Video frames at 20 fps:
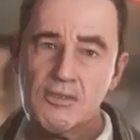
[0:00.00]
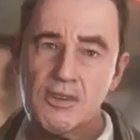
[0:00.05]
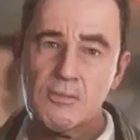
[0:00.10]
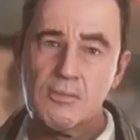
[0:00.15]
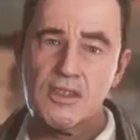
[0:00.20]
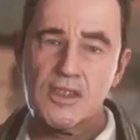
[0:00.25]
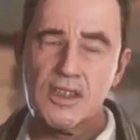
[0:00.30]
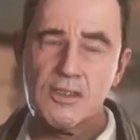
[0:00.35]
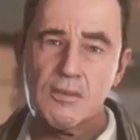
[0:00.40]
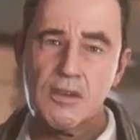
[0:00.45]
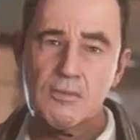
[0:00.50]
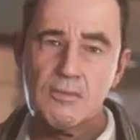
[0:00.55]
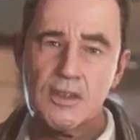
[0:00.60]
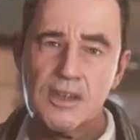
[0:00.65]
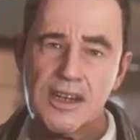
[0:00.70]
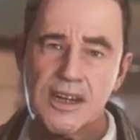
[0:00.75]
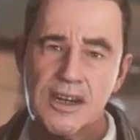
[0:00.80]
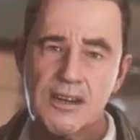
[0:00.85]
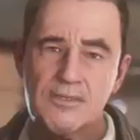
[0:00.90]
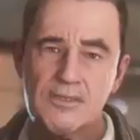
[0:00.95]
the rumours are to be
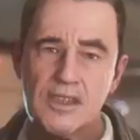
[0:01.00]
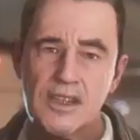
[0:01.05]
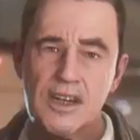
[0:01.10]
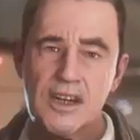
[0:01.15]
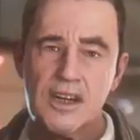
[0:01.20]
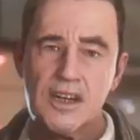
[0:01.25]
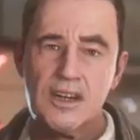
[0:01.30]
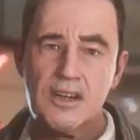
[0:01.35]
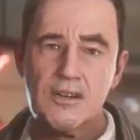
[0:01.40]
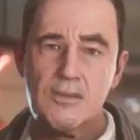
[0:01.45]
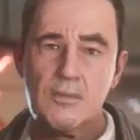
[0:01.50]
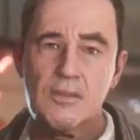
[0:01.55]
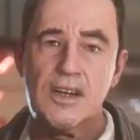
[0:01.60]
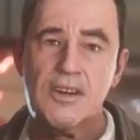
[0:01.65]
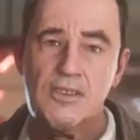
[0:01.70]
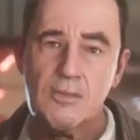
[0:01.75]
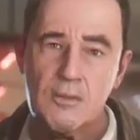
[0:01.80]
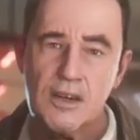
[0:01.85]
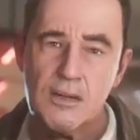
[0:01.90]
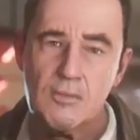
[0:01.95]
believed, with
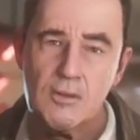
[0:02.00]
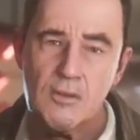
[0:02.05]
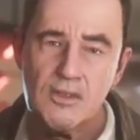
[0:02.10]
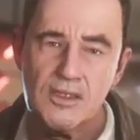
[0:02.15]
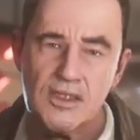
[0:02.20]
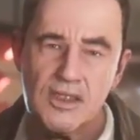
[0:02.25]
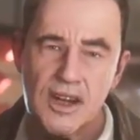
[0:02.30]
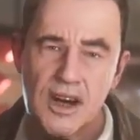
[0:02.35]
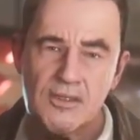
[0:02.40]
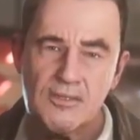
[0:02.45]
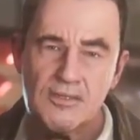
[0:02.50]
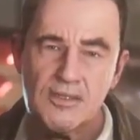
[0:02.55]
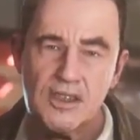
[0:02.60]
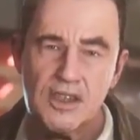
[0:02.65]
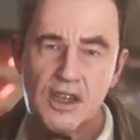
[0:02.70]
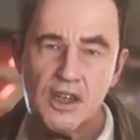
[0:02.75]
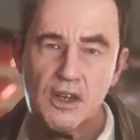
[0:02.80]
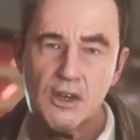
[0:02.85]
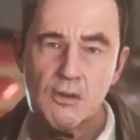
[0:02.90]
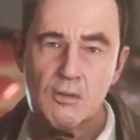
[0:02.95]
other people's stuff
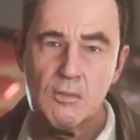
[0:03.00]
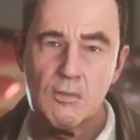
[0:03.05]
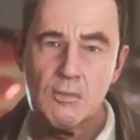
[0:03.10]
too.